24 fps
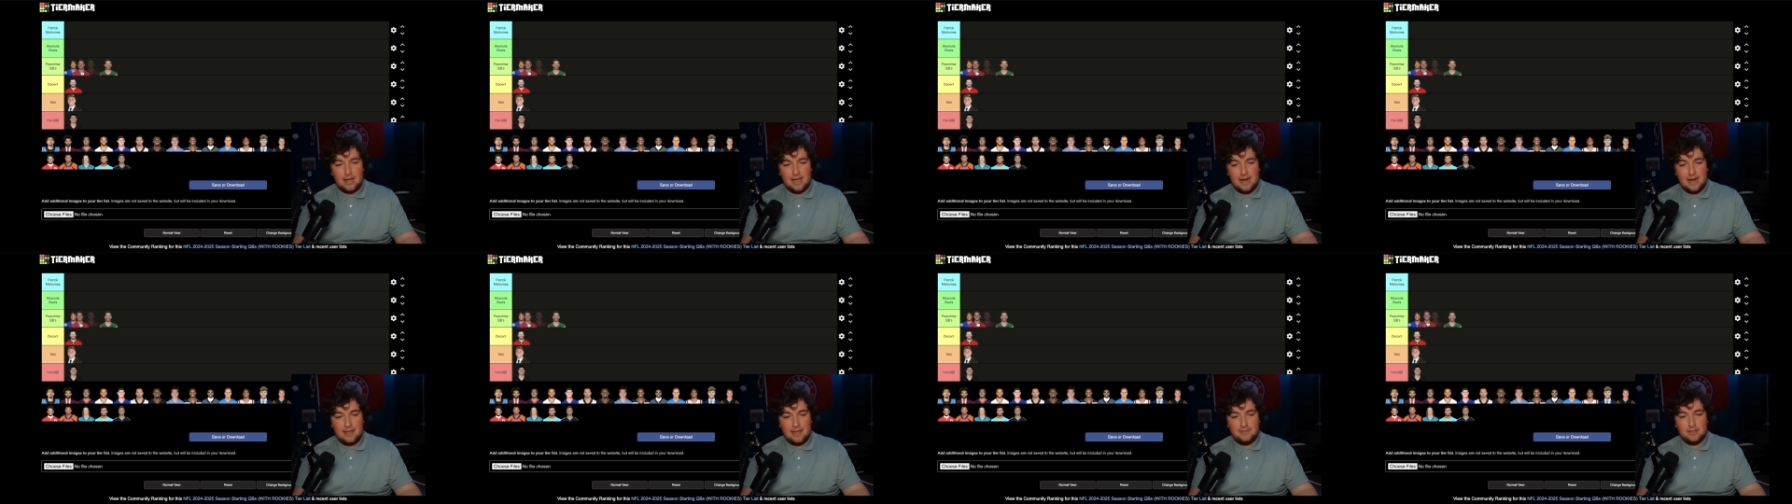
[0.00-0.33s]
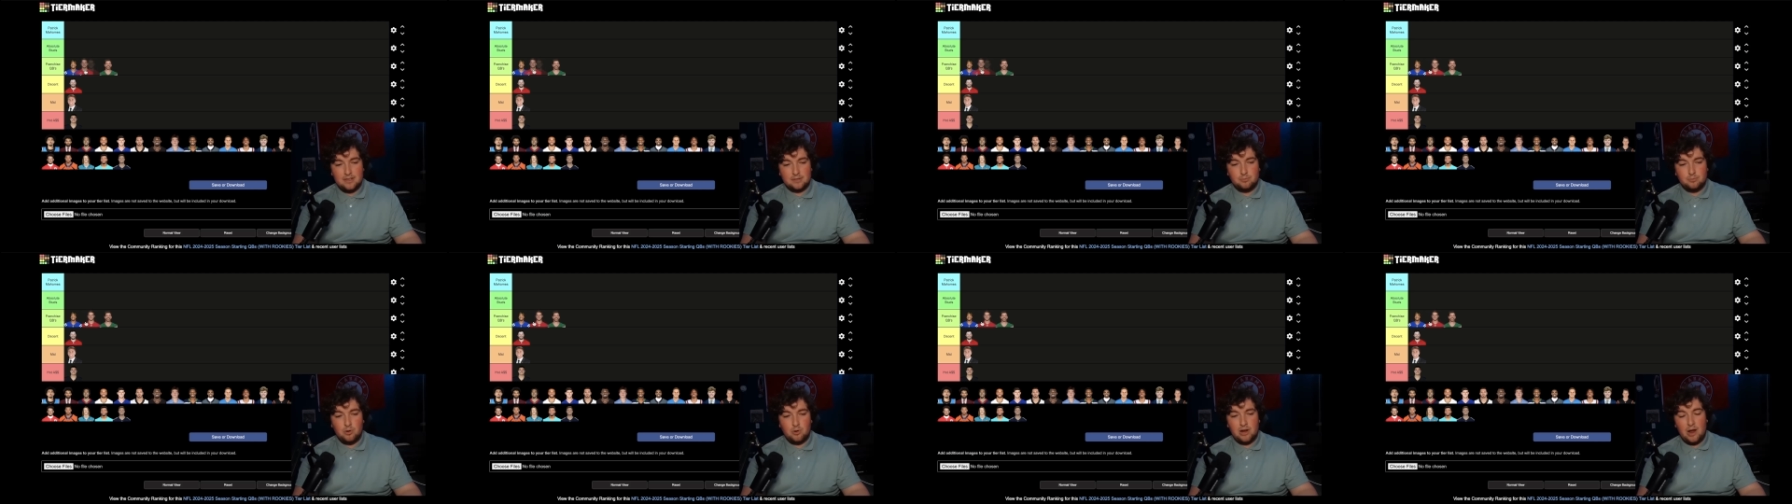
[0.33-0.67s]
and at
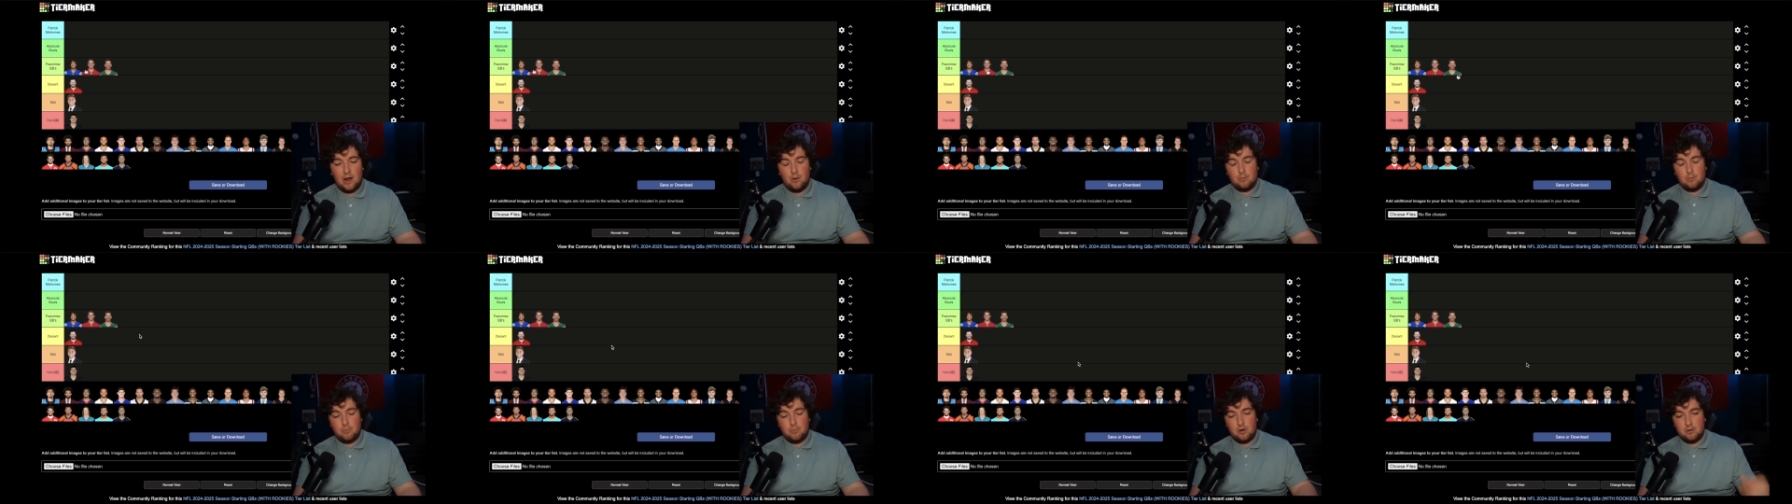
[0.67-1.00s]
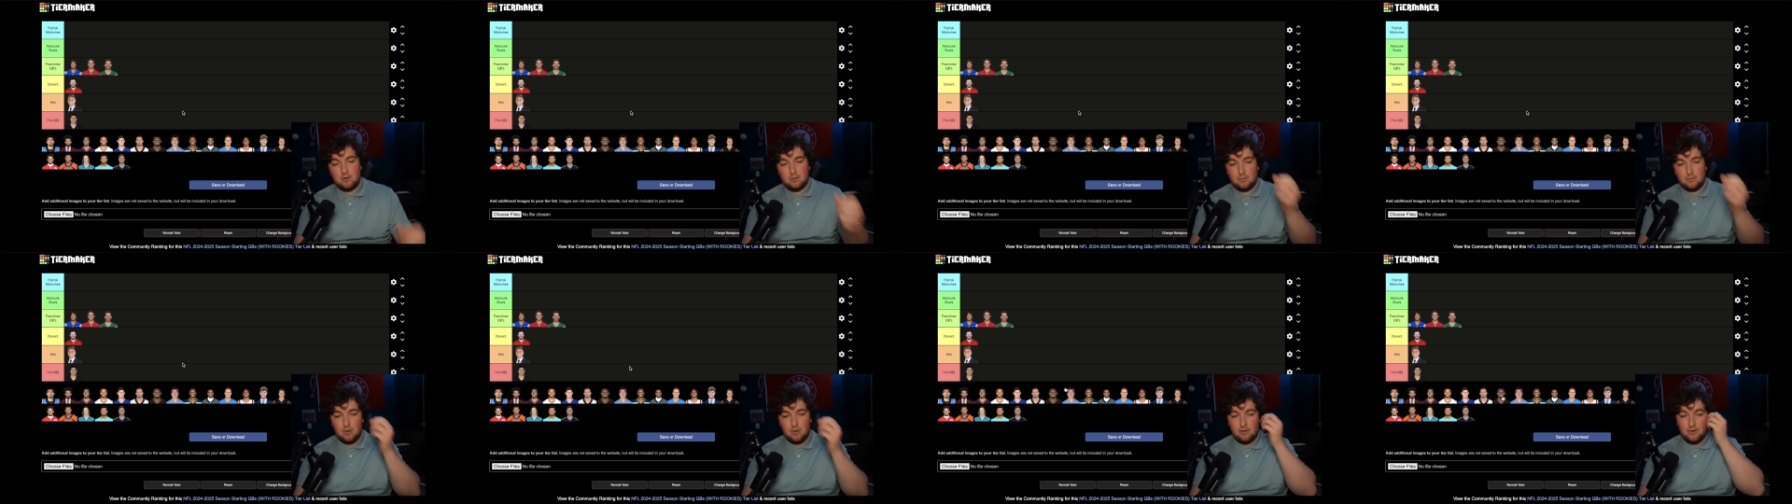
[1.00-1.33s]
this point, I would put him
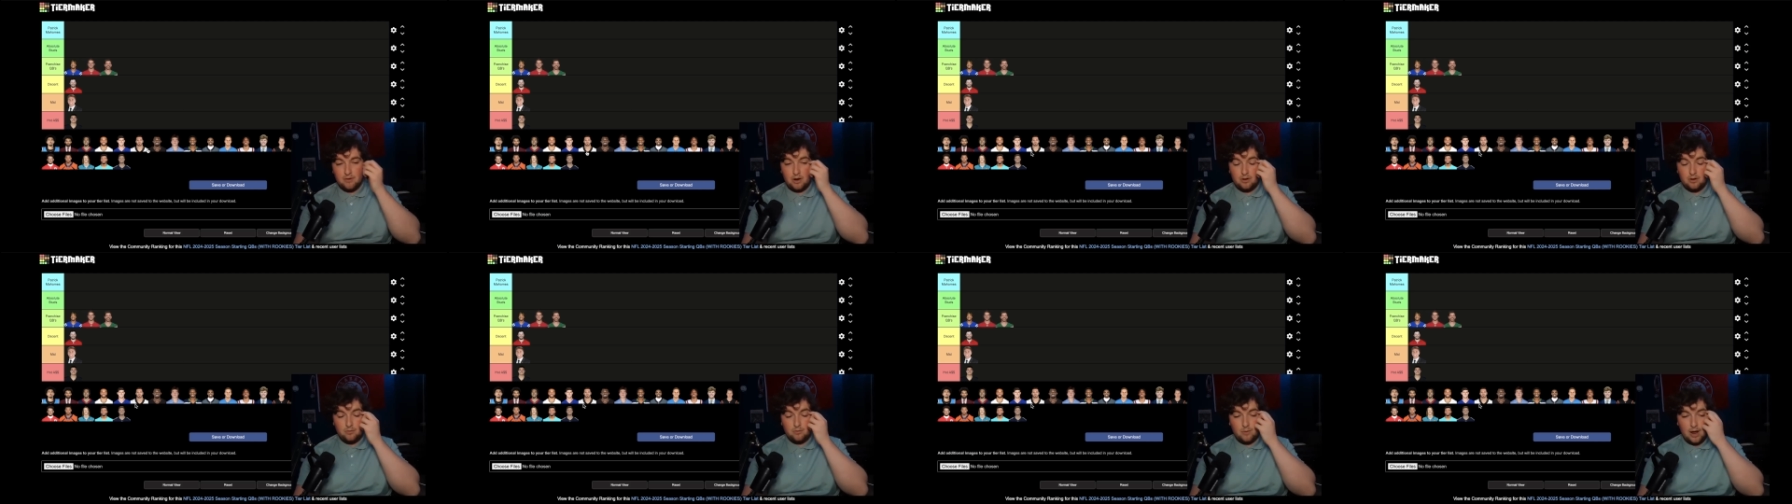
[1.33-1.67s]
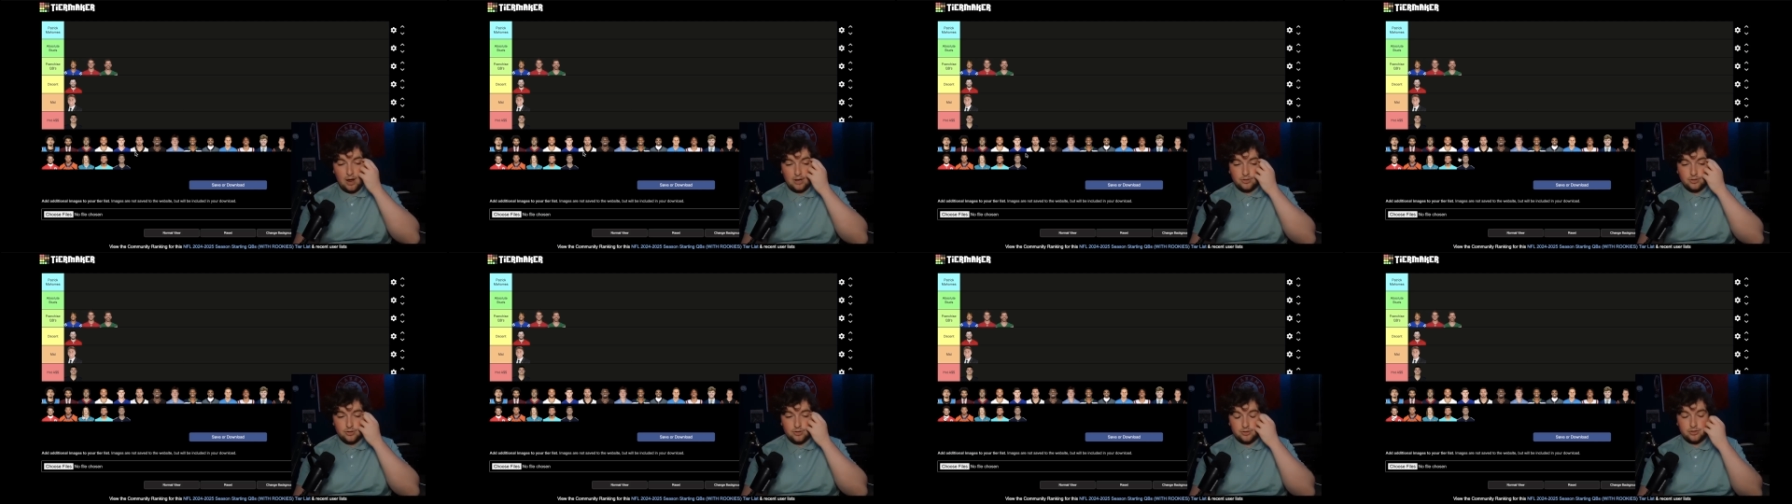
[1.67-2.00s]
above Aaron
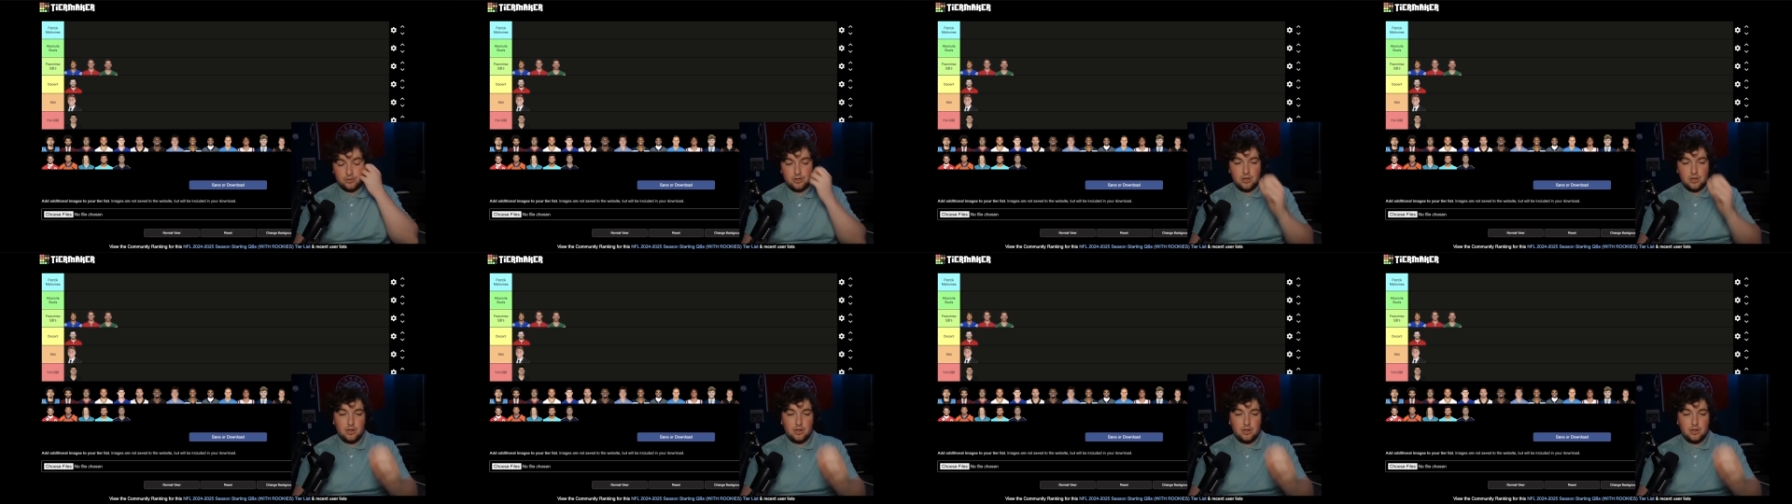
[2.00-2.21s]
Rodgers.